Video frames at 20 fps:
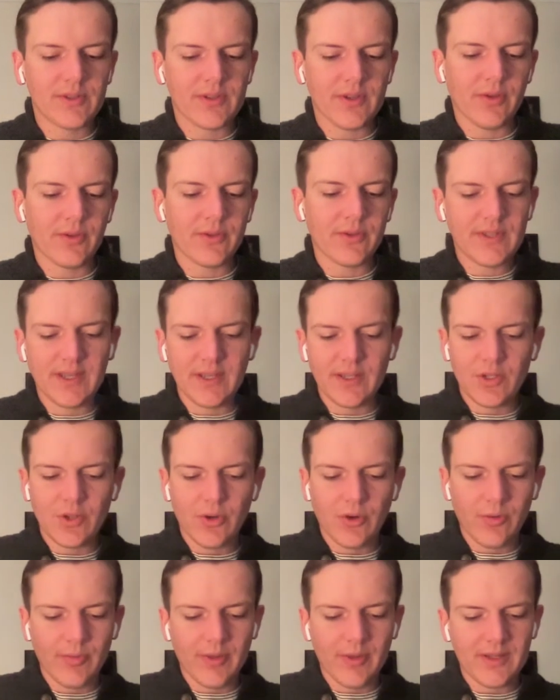results in
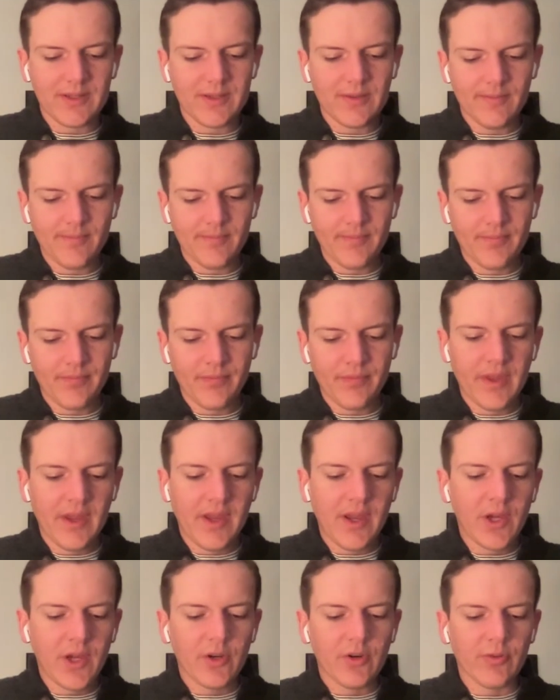torment.
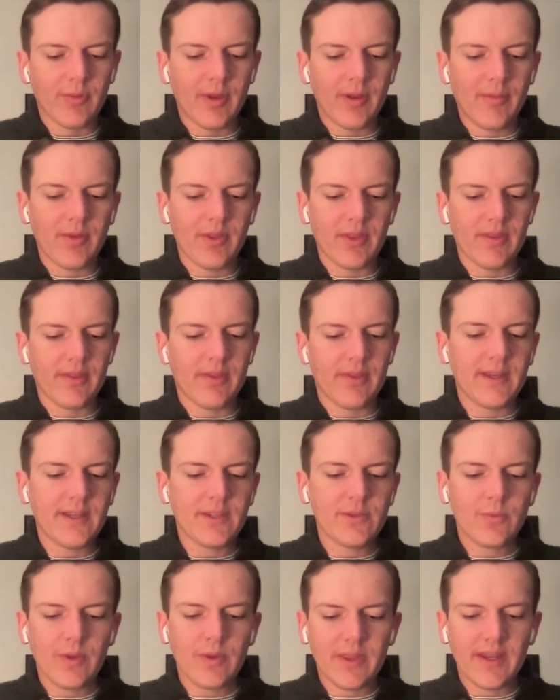Remember, the
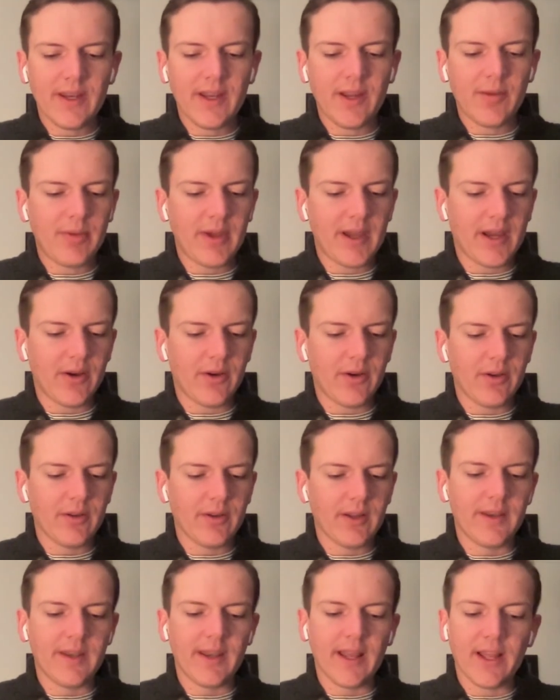things within our
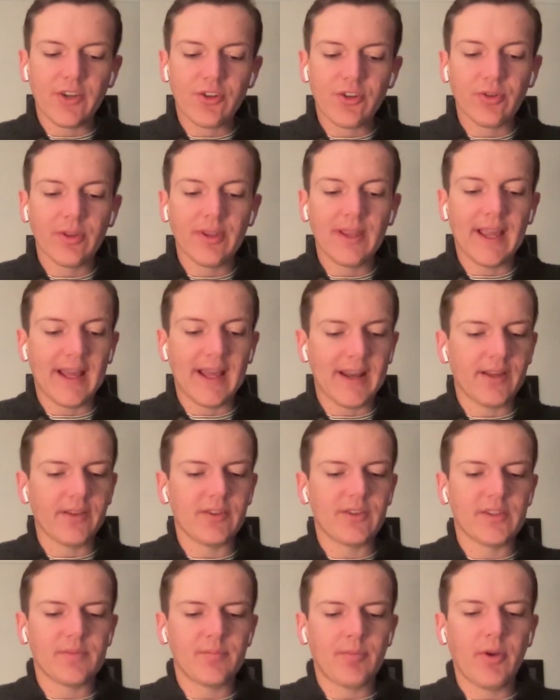power are naturally at
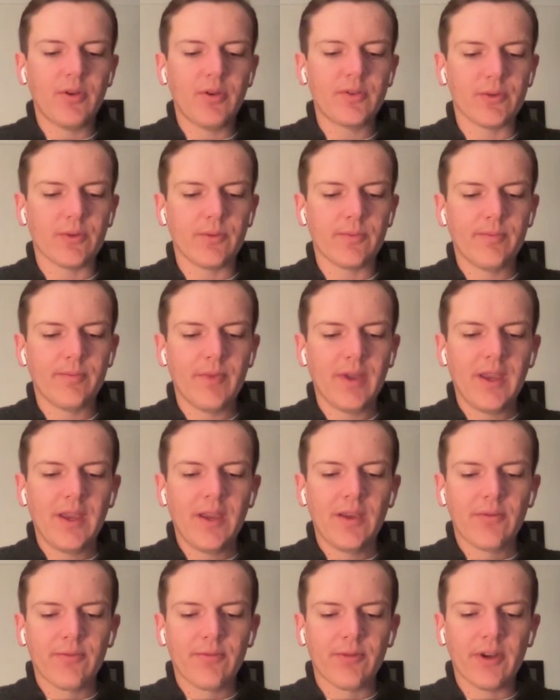our disposal,
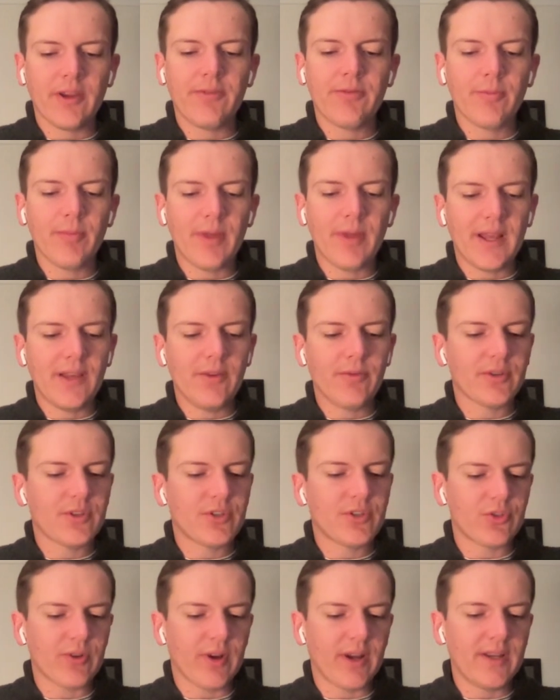free from any
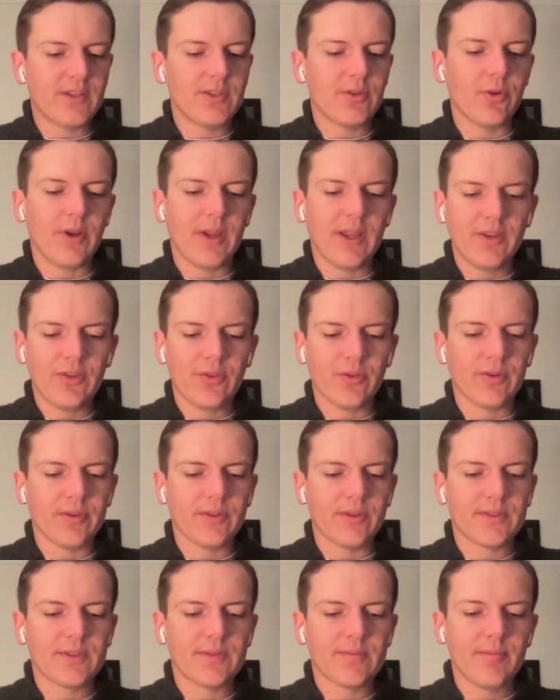restraint or
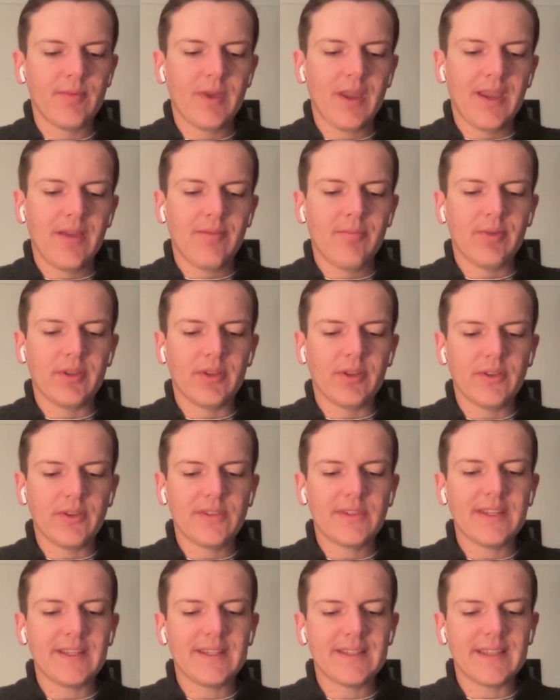hindrance. But
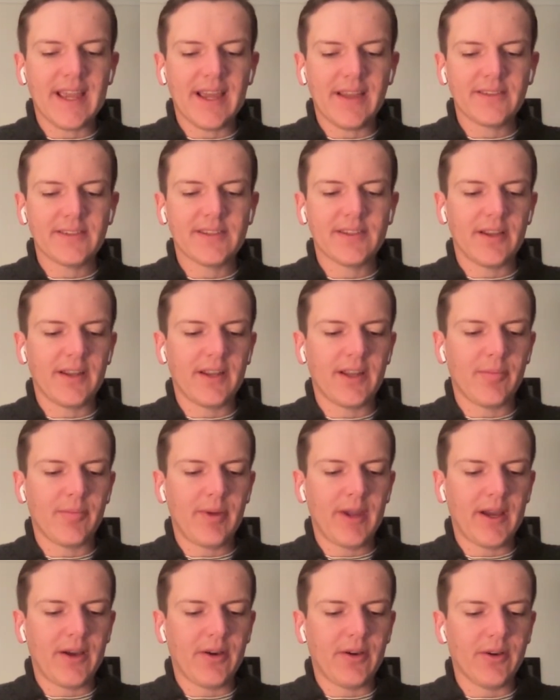those things outside our
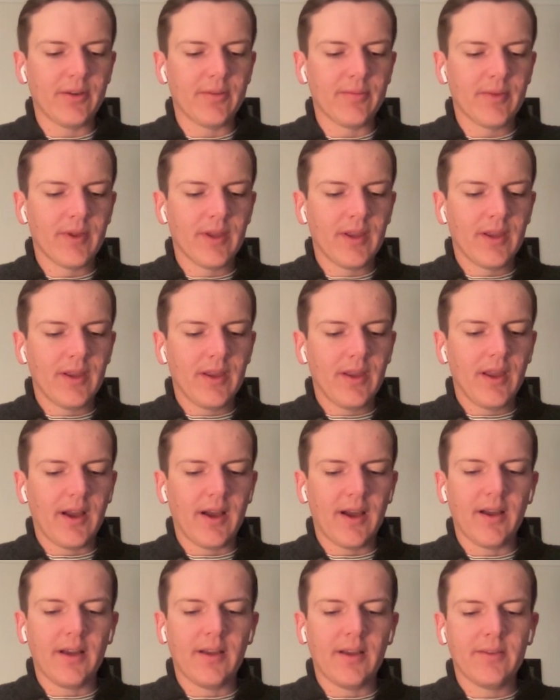power
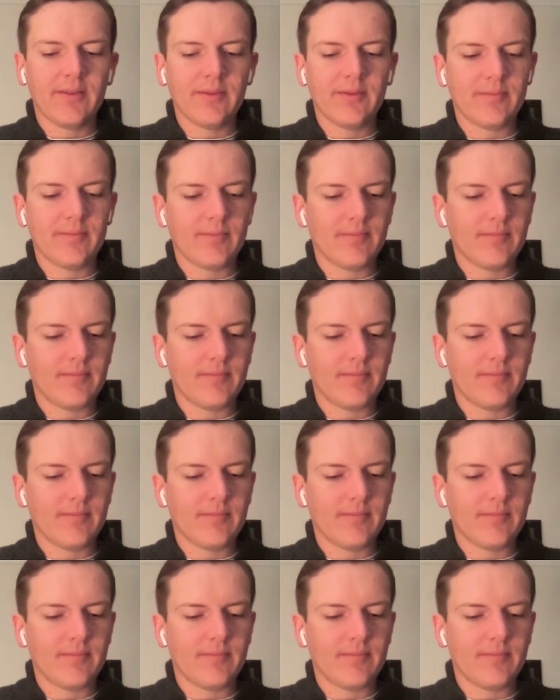are